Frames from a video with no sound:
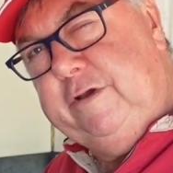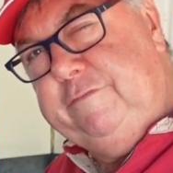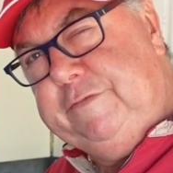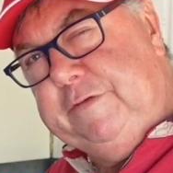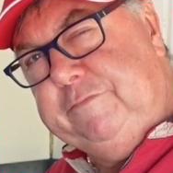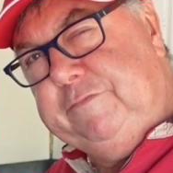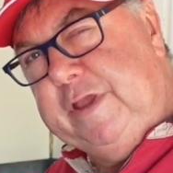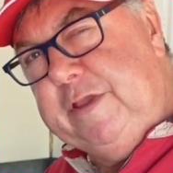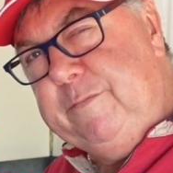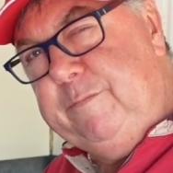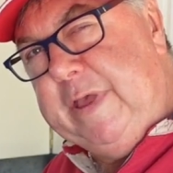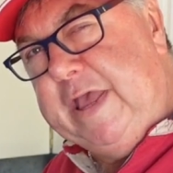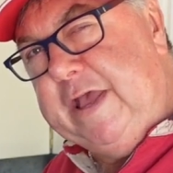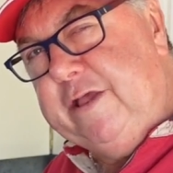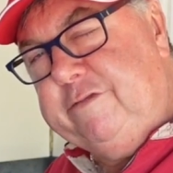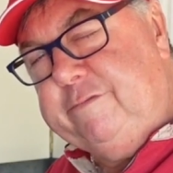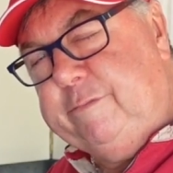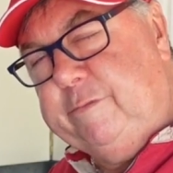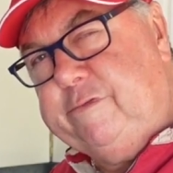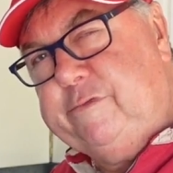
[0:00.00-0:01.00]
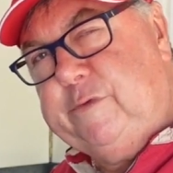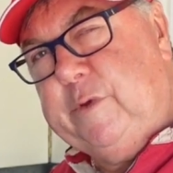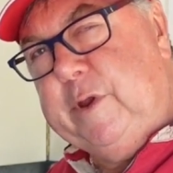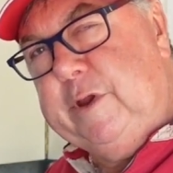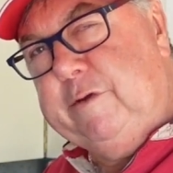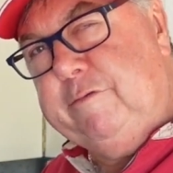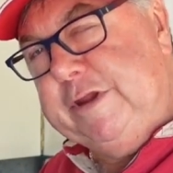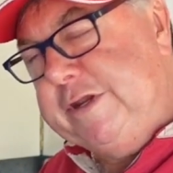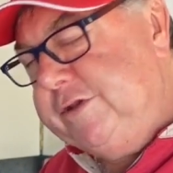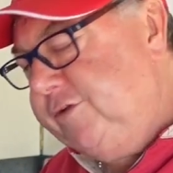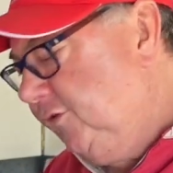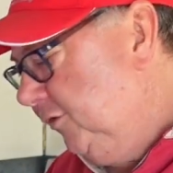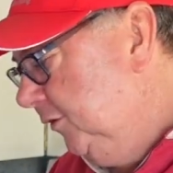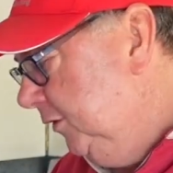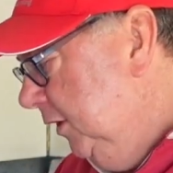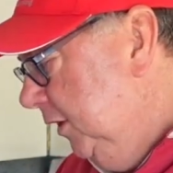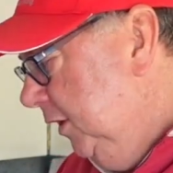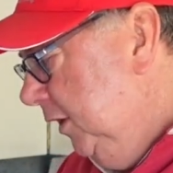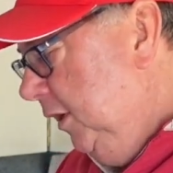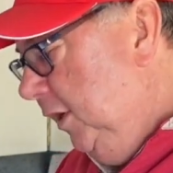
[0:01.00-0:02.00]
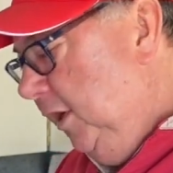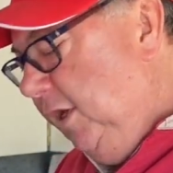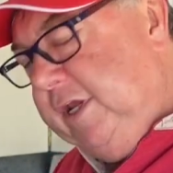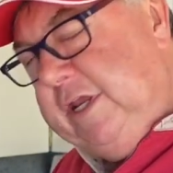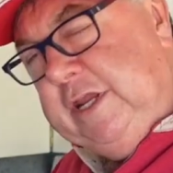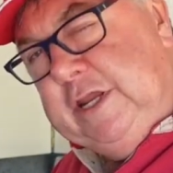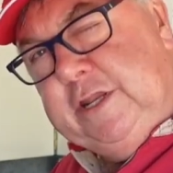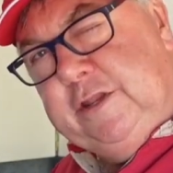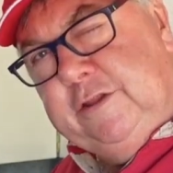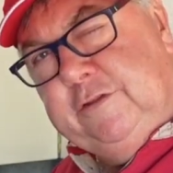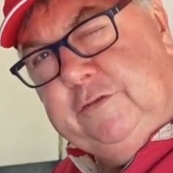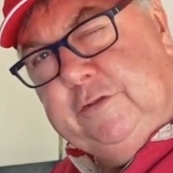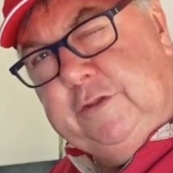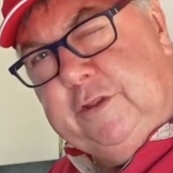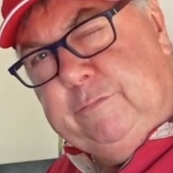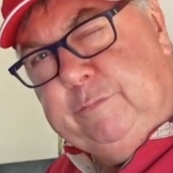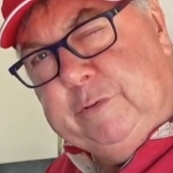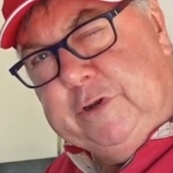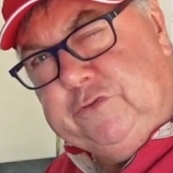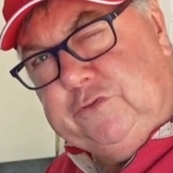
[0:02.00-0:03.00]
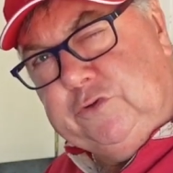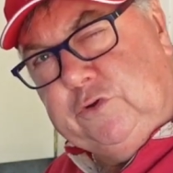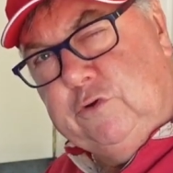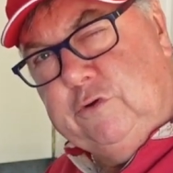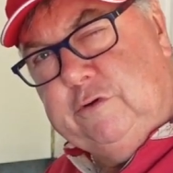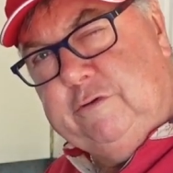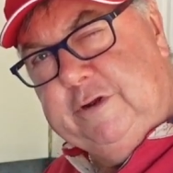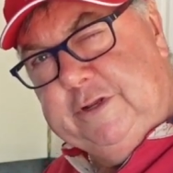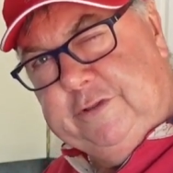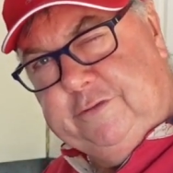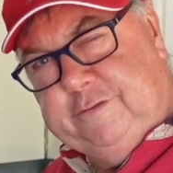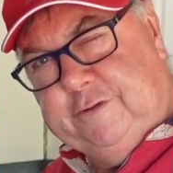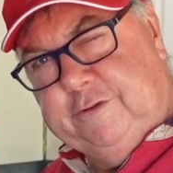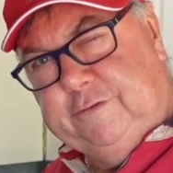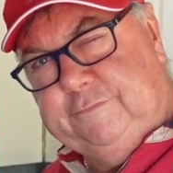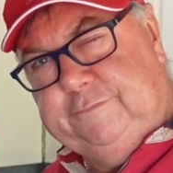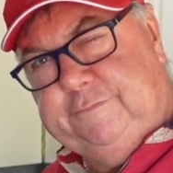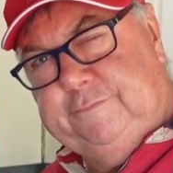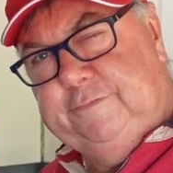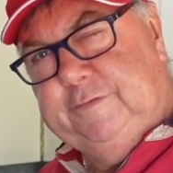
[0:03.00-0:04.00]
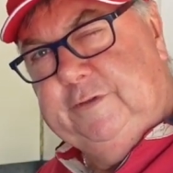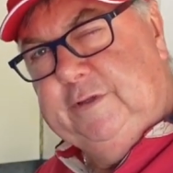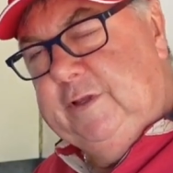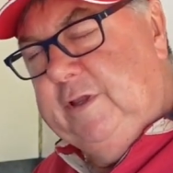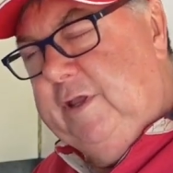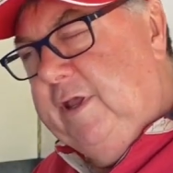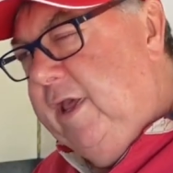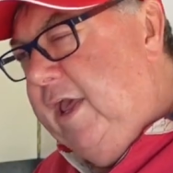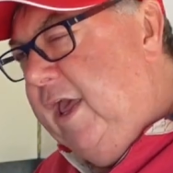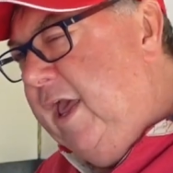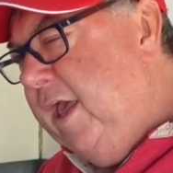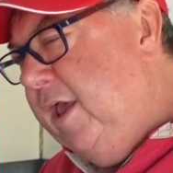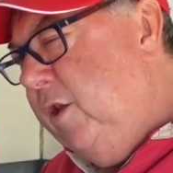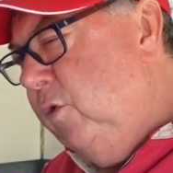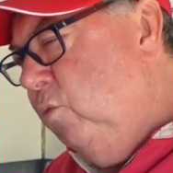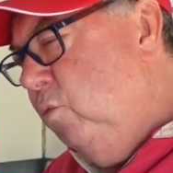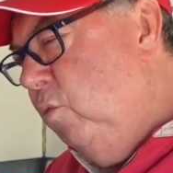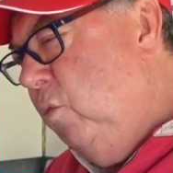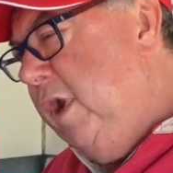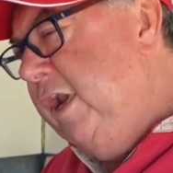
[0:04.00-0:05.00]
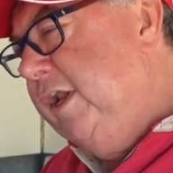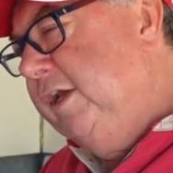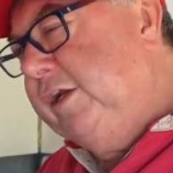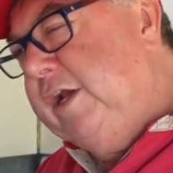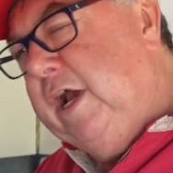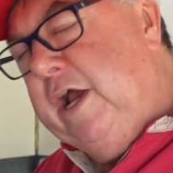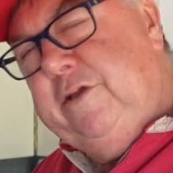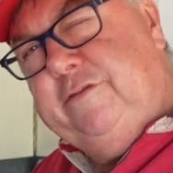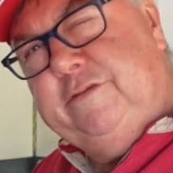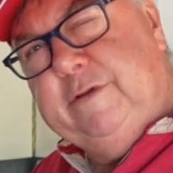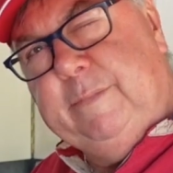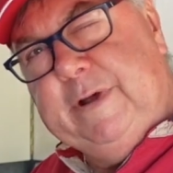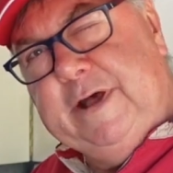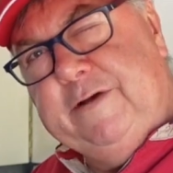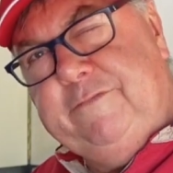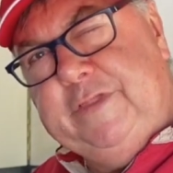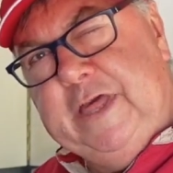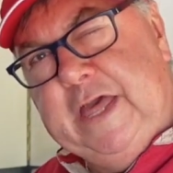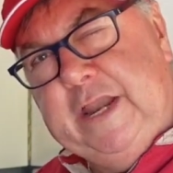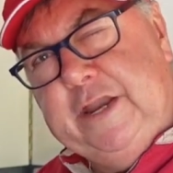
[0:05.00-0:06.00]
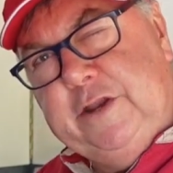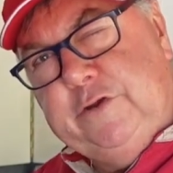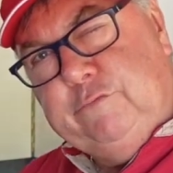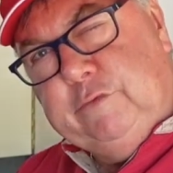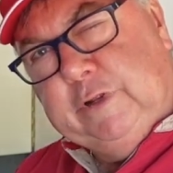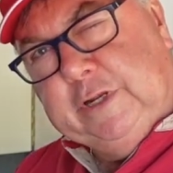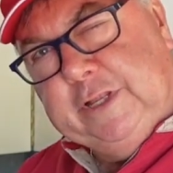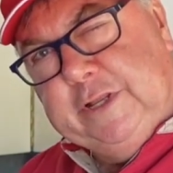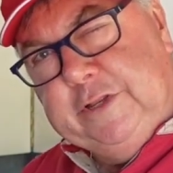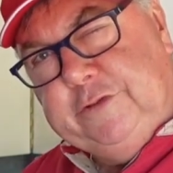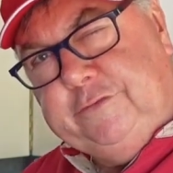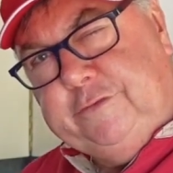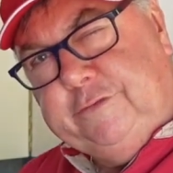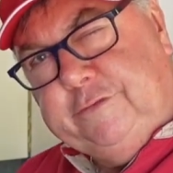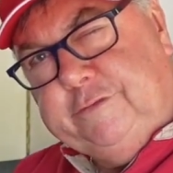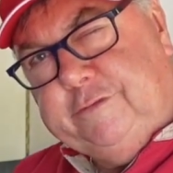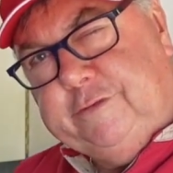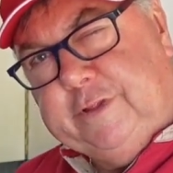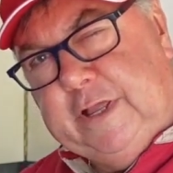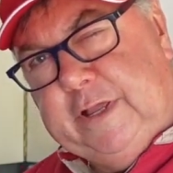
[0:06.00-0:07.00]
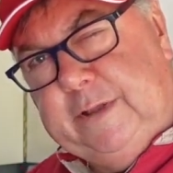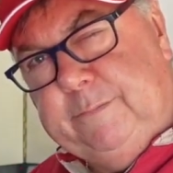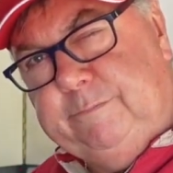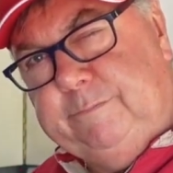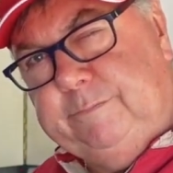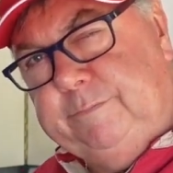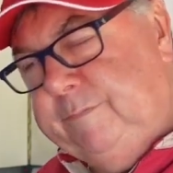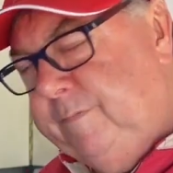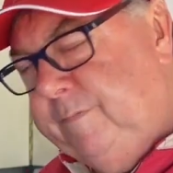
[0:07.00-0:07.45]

15 pounds per square inch in the pressure cooker itself, and when it goes above that it releases a